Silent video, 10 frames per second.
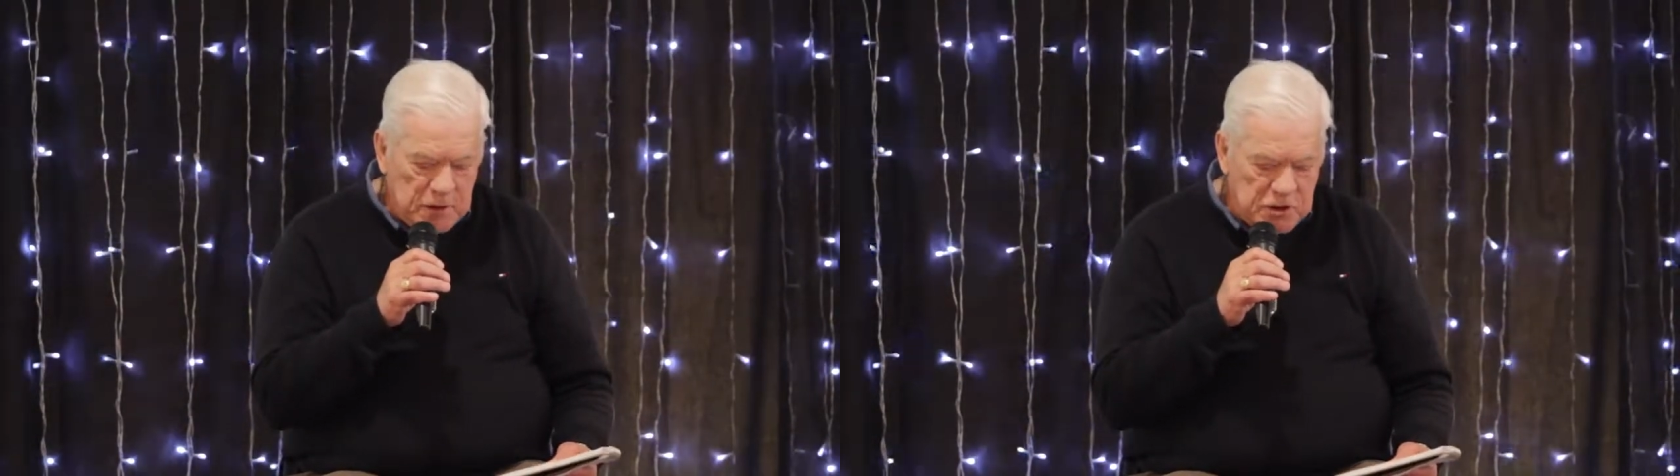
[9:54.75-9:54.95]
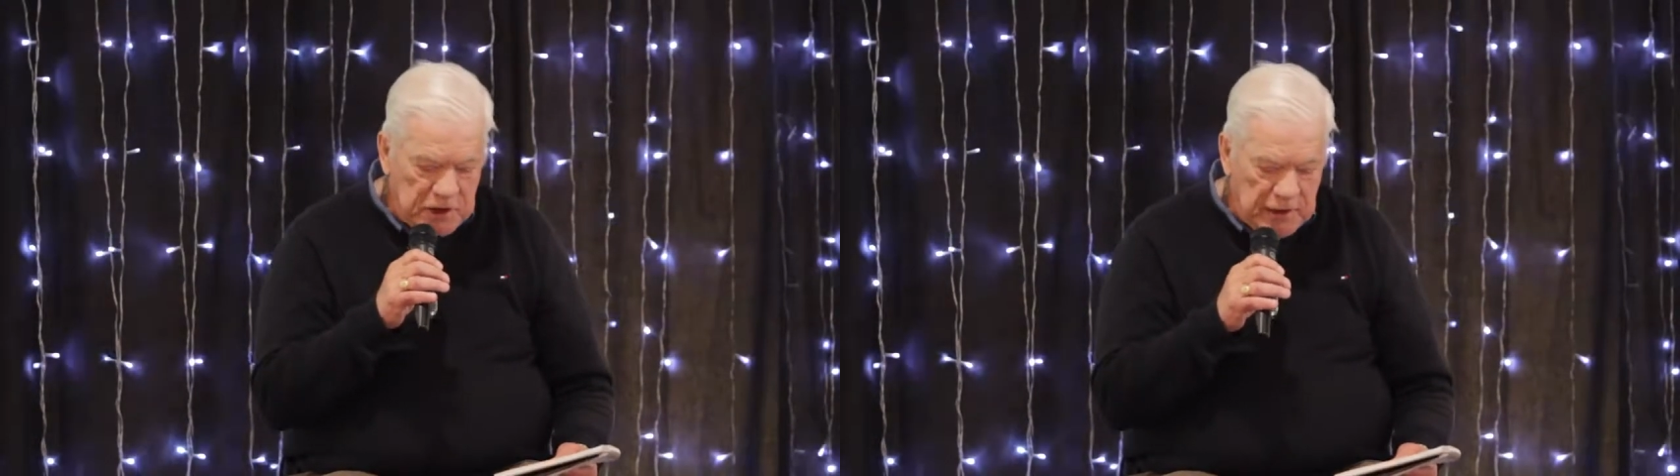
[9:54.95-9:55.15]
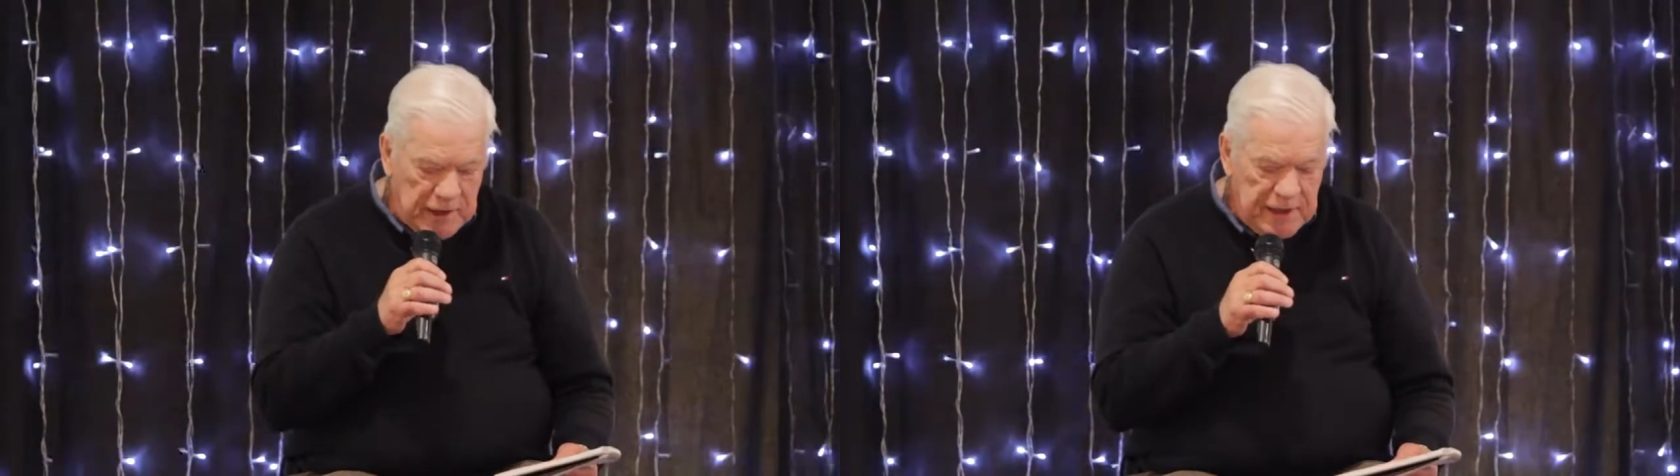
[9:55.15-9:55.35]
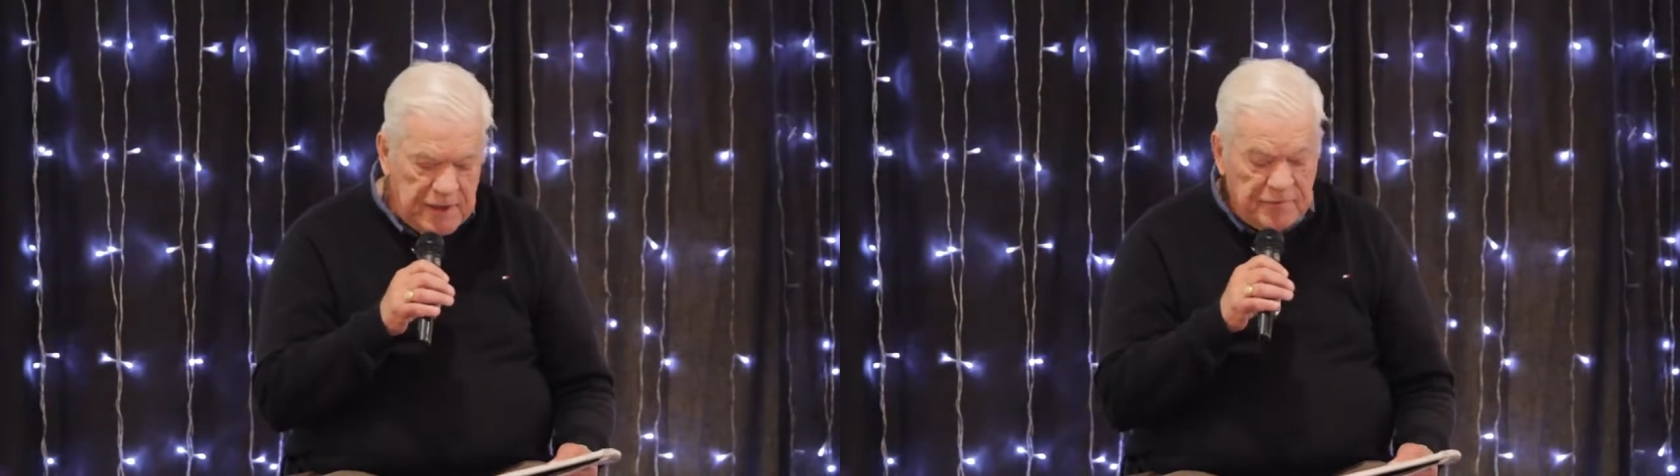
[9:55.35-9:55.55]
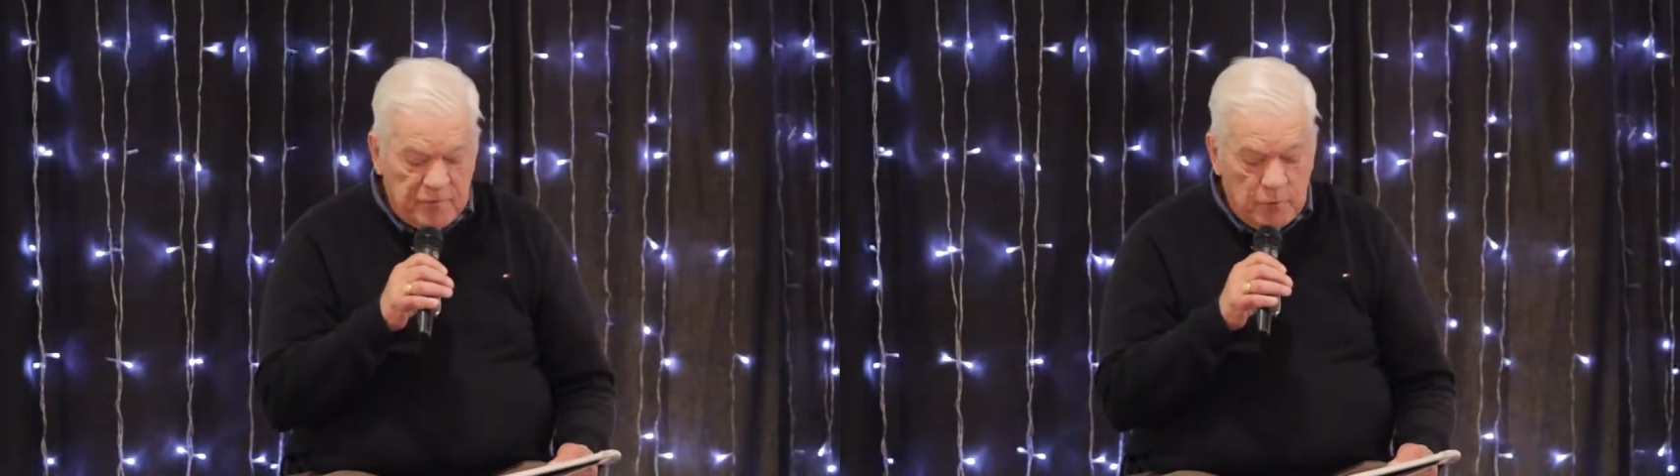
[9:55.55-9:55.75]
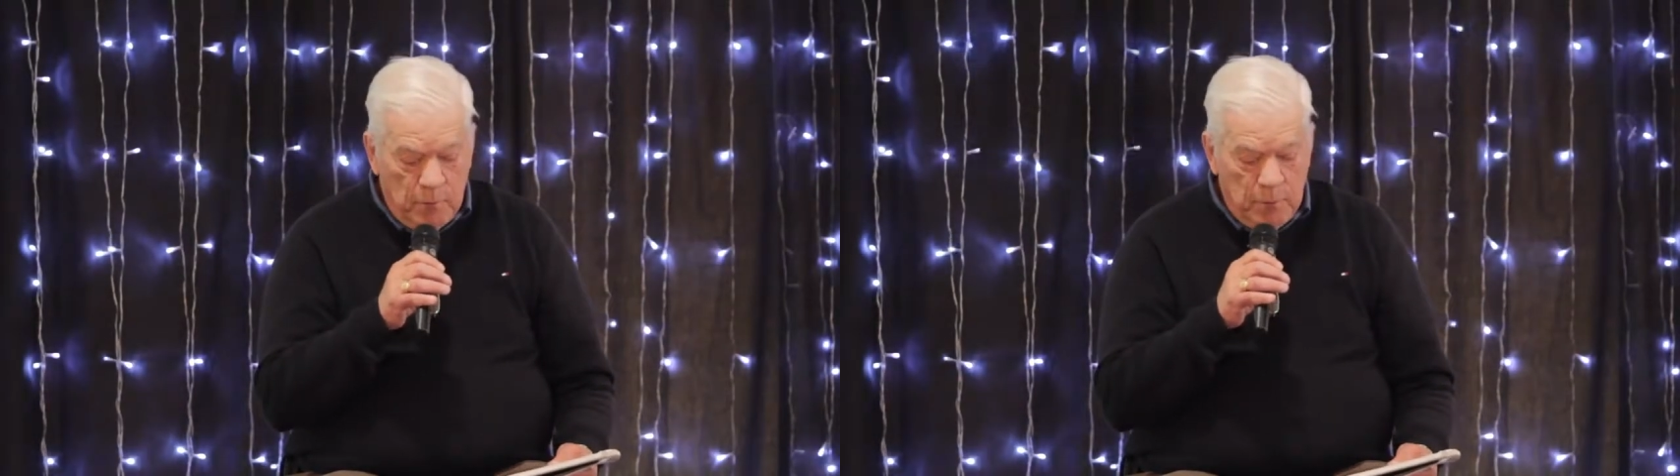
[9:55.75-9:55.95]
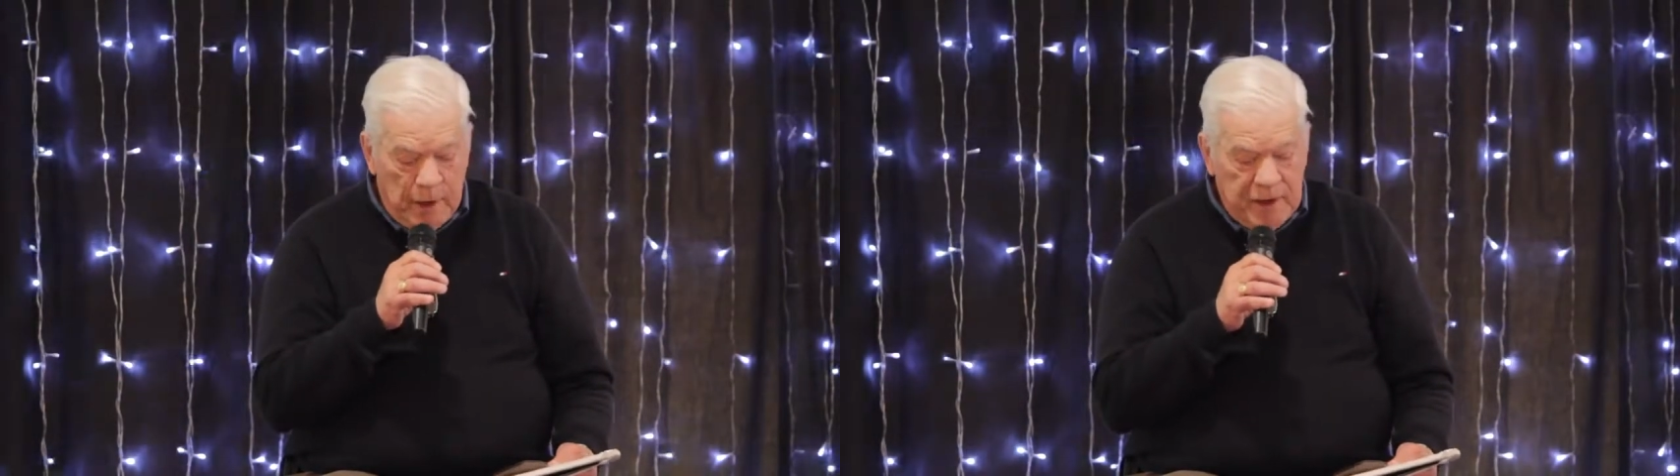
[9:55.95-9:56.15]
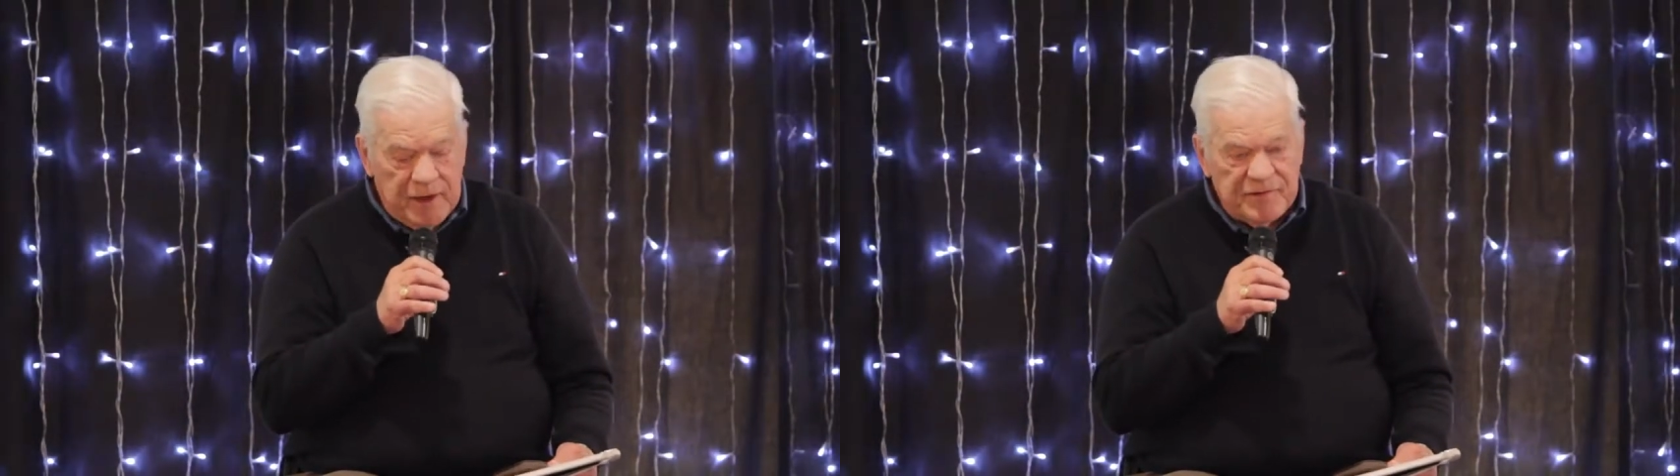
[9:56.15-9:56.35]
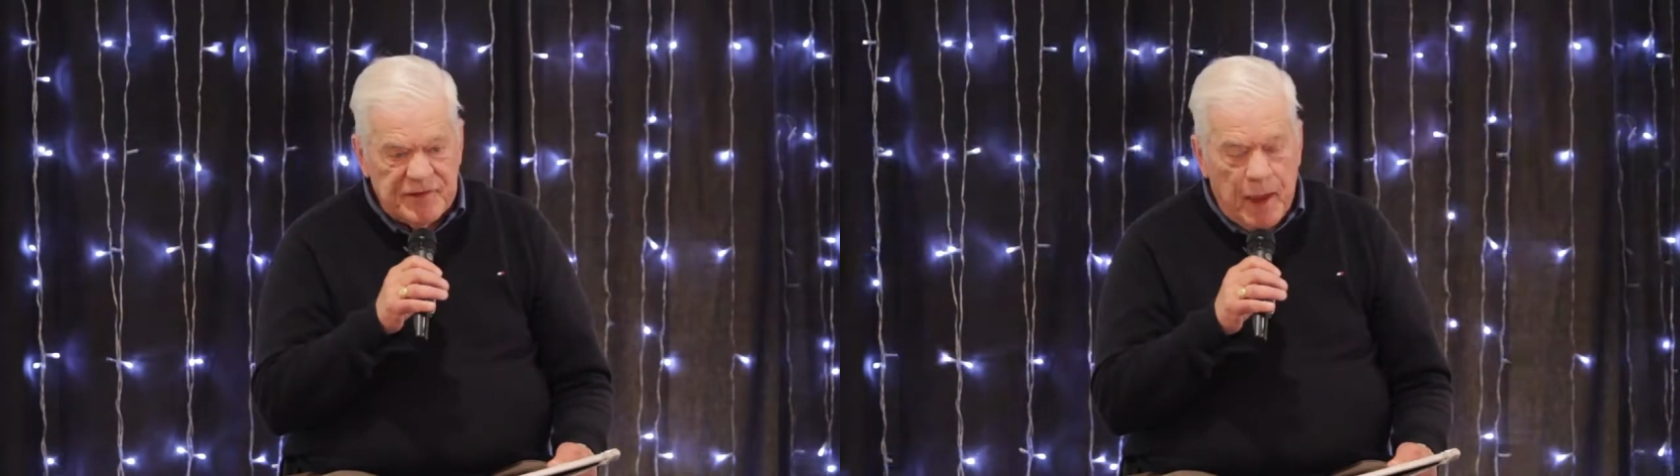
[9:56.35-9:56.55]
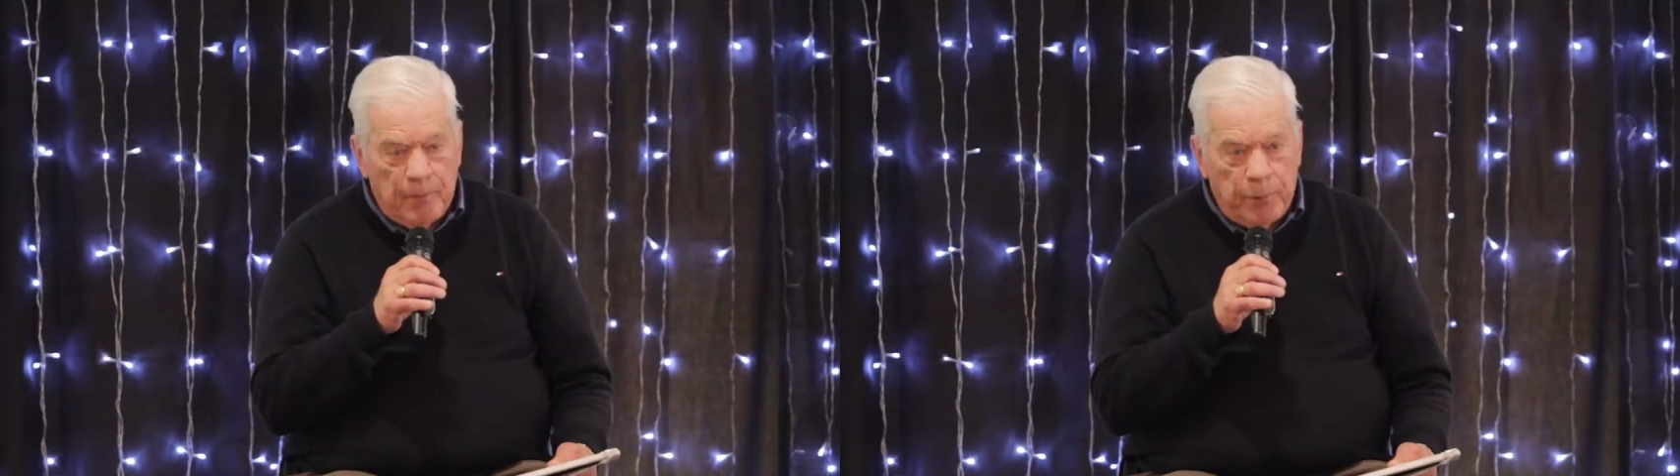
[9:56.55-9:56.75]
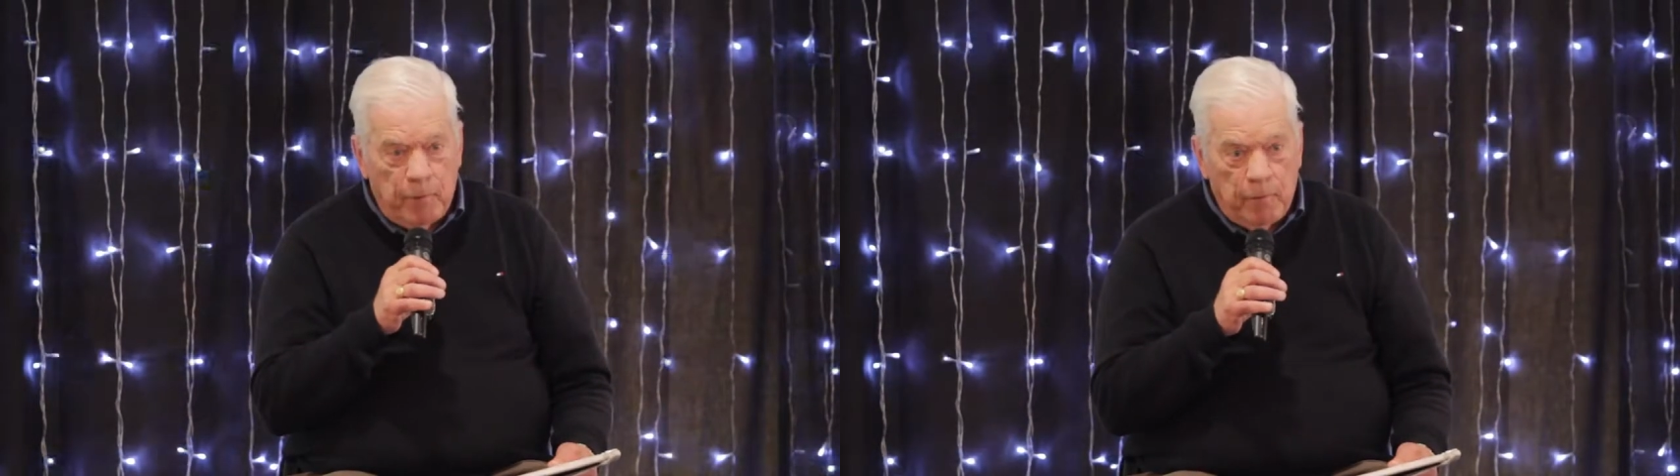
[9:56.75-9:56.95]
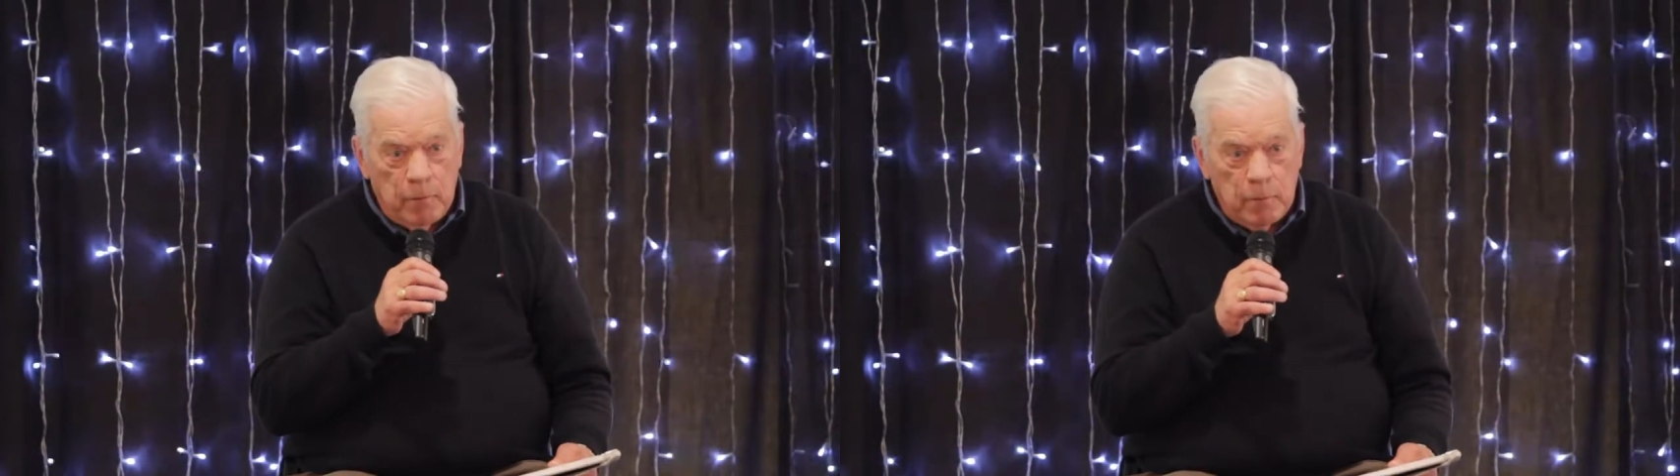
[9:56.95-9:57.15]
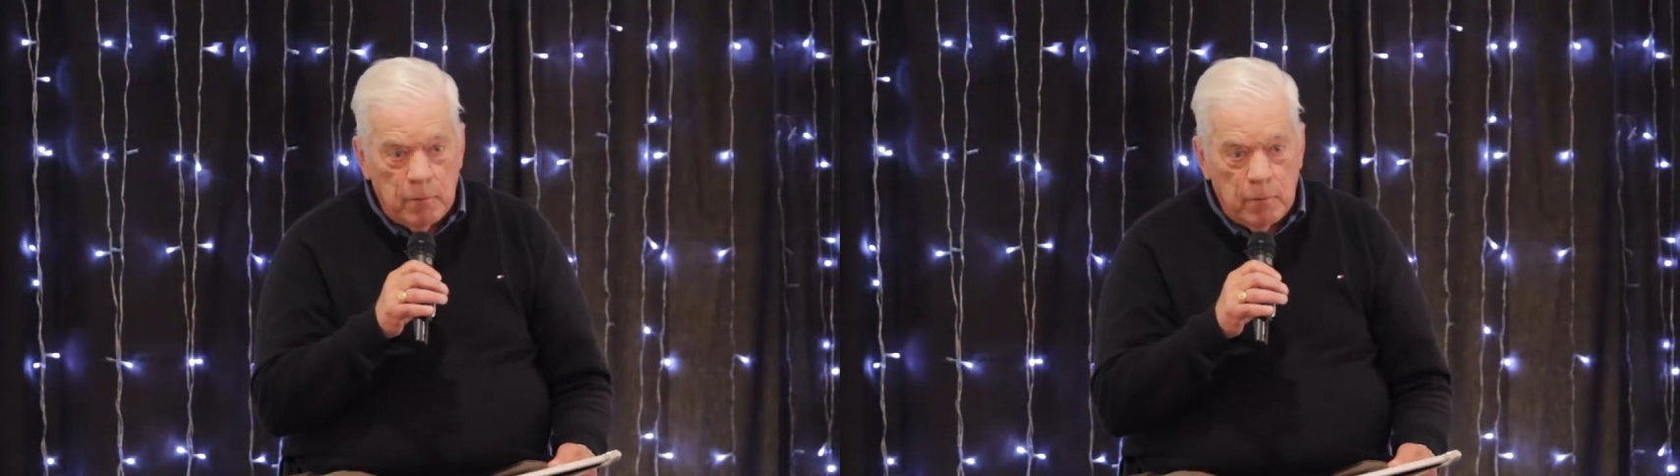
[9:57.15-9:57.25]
She leads by example.